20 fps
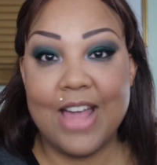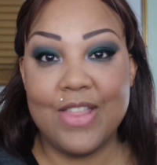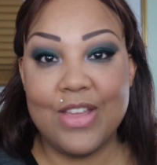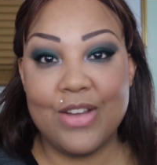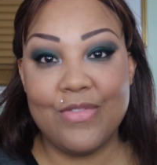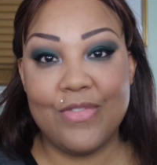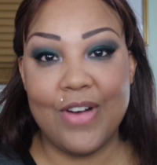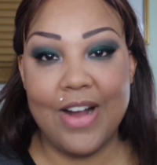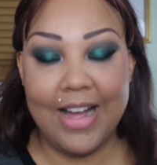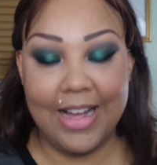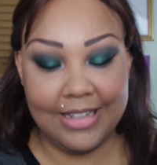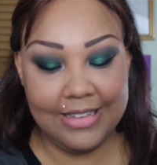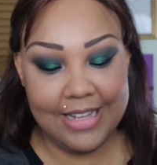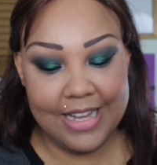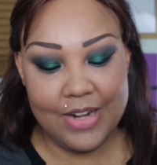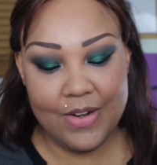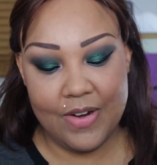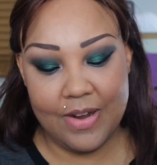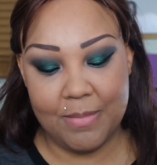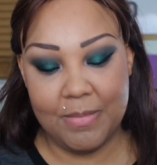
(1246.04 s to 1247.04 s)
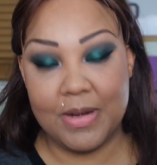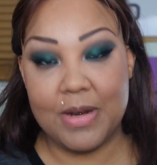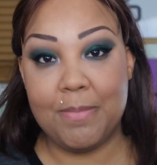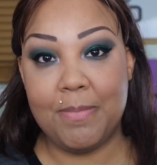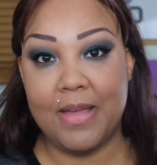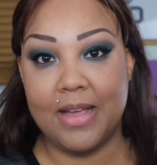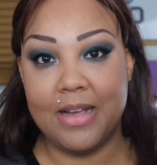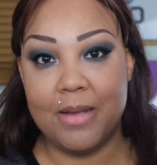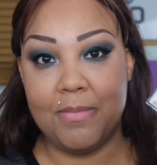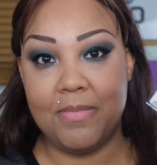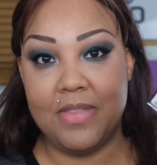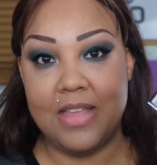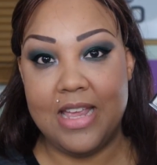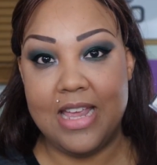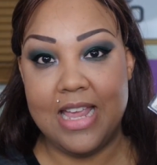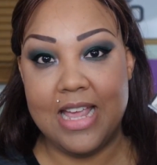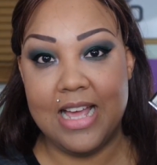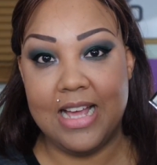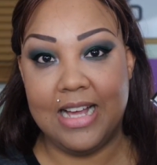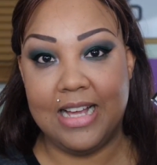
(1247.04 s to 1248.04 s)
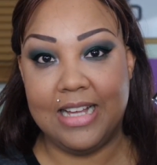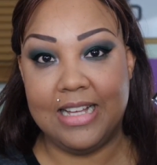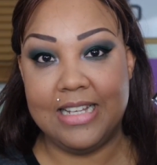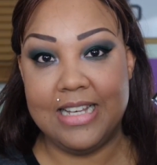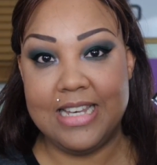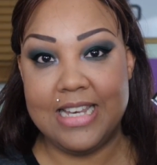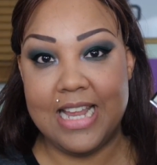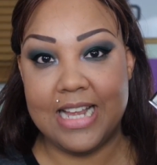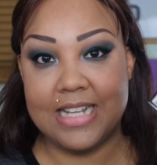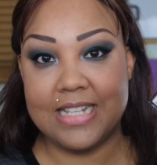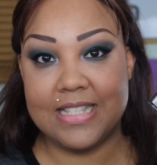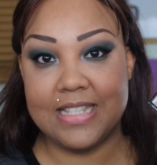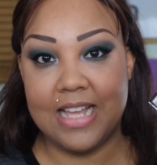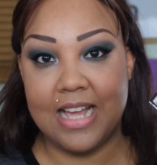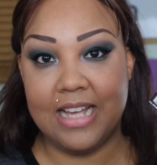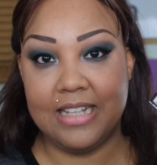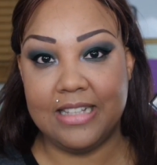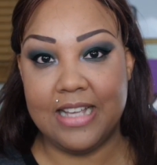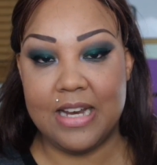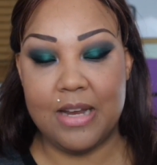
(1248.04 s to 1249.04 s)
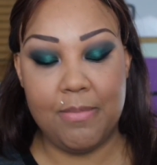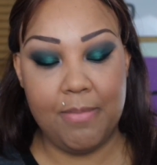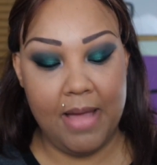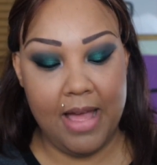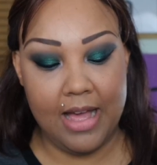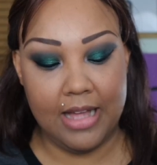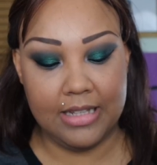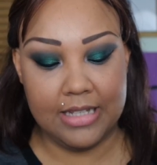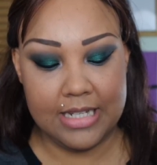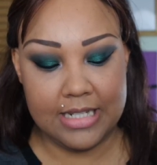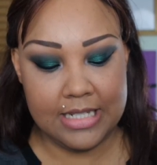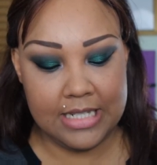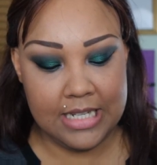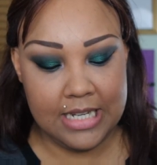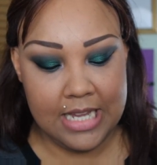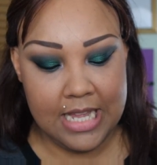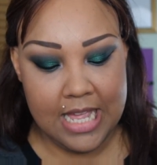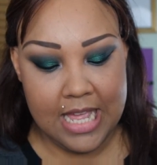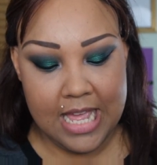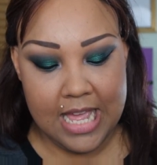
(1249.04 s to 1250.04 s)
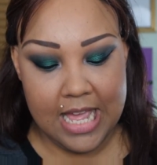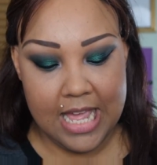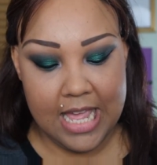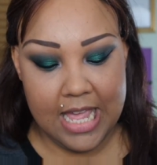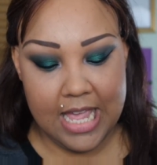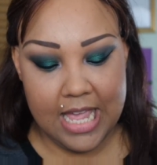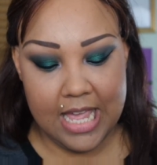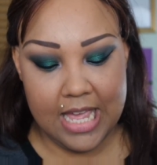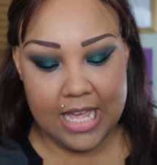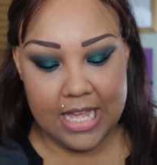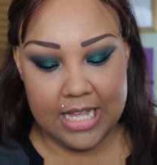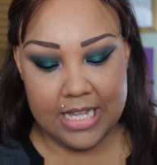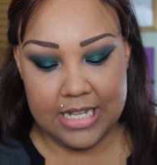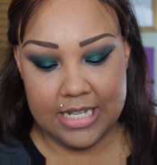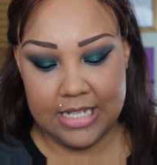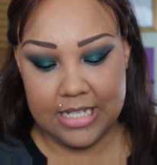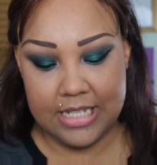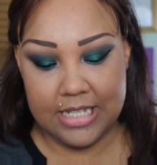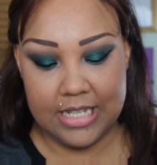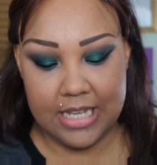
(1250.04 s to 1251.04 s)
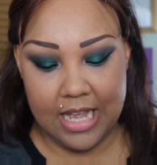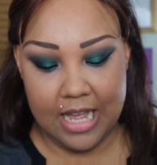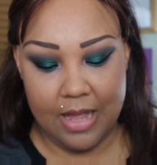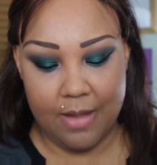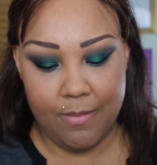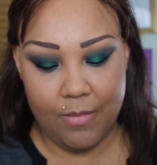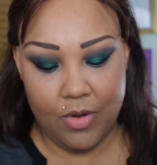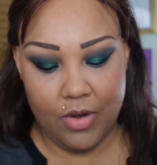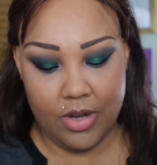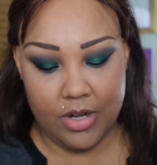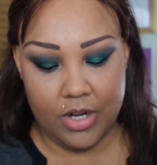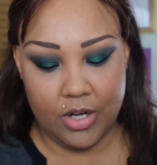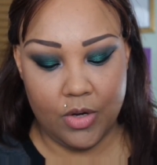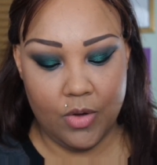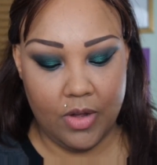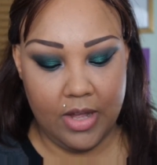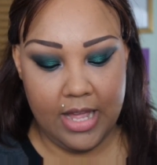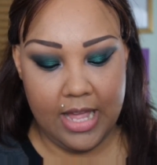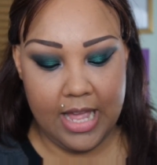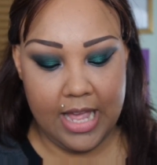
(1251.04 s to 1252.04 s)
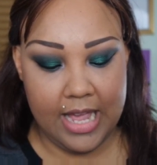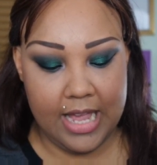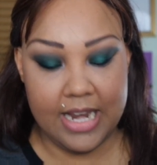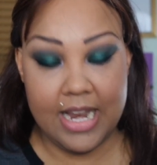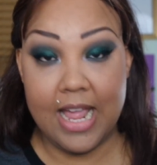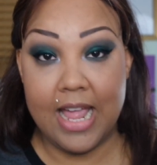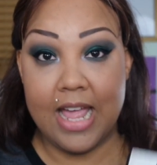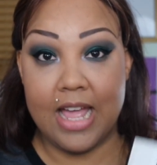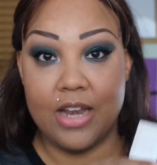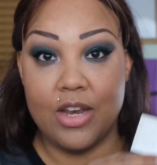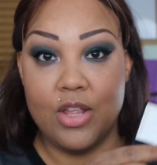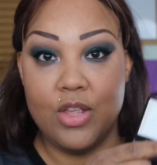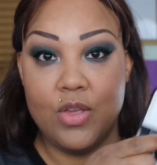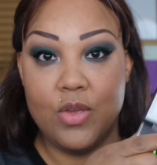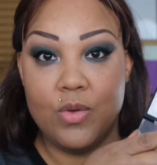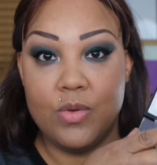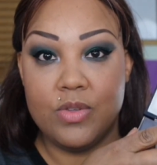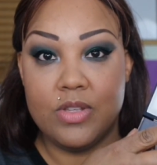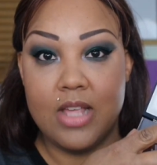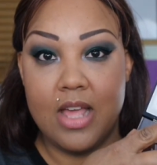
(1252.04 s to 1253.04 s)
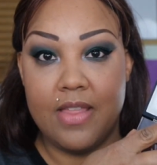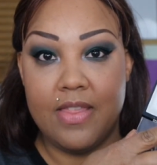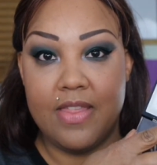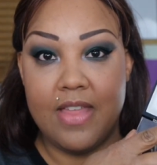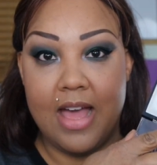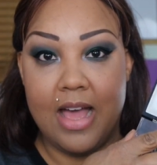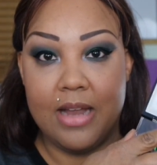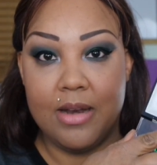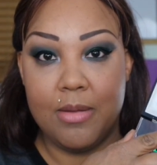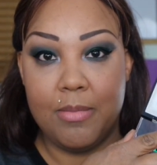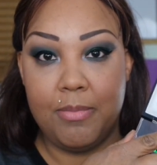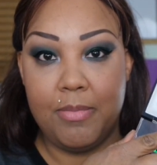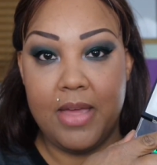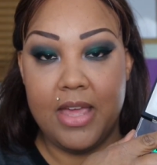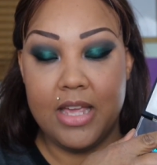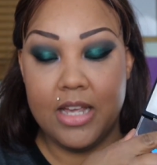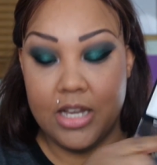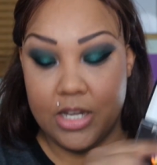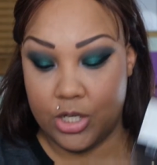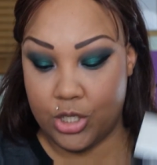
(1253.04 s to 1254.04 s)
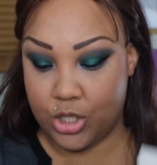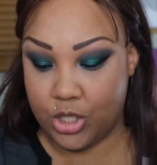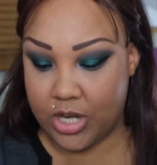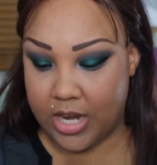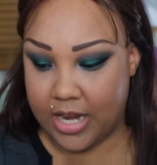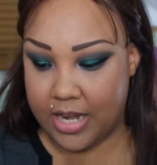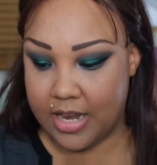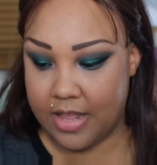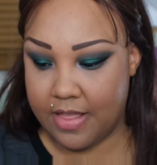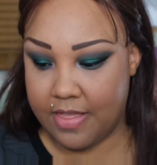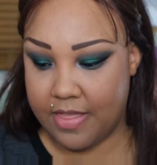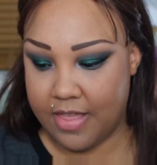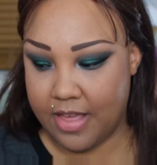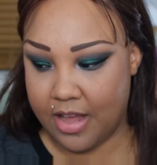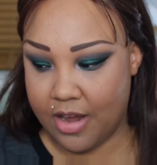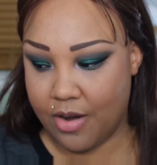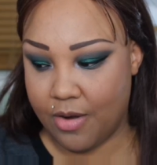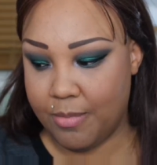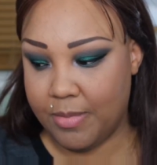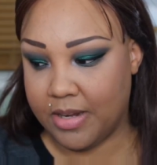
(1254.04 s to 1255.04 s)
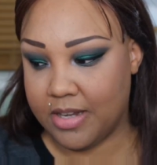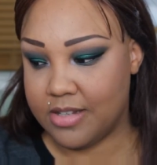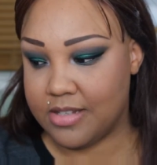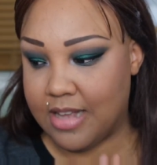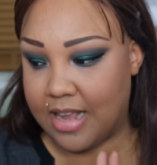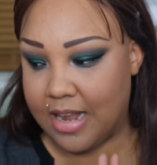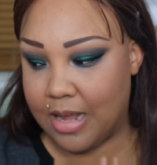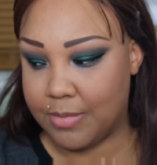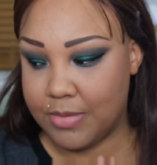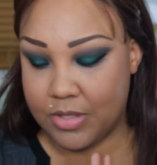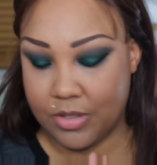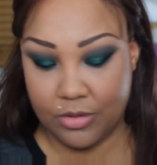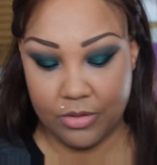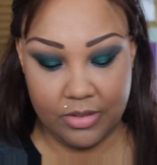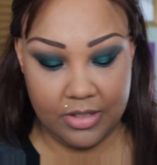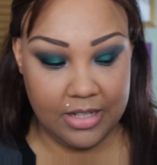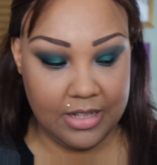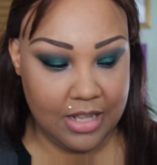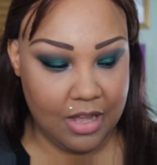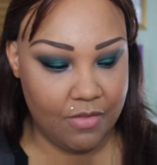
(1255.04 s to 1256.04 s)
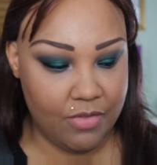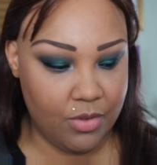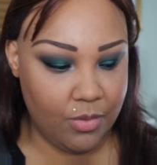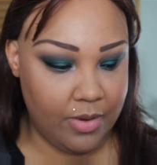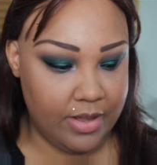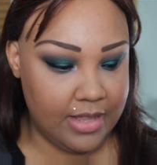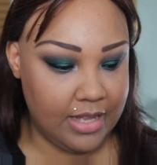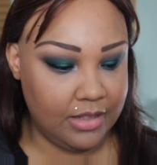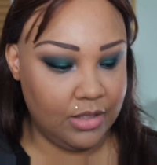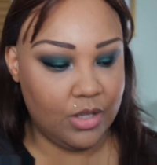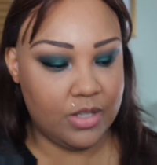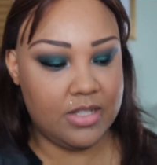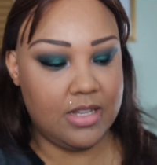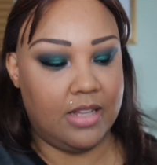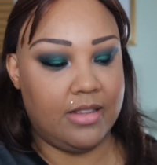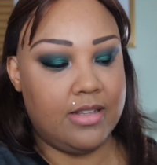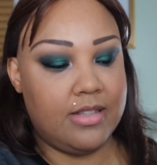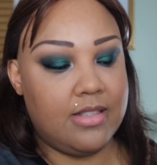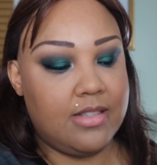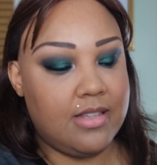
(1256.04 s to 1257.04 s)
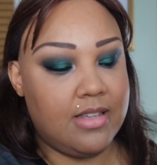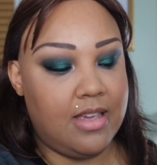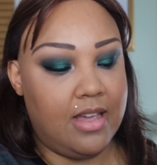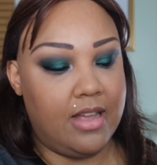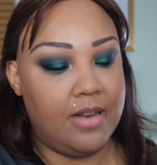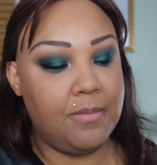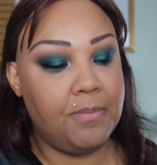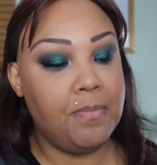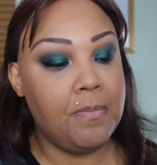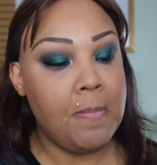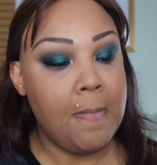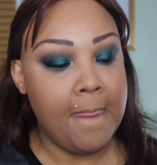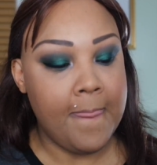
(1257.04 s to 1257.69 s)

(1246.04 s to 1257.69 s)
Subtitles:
And then for highlighter, I'm going to pick up the NYX highlighting palette, and I'm going to go ahead and use that pink shade there because I absolutely love the way that looks on the skin.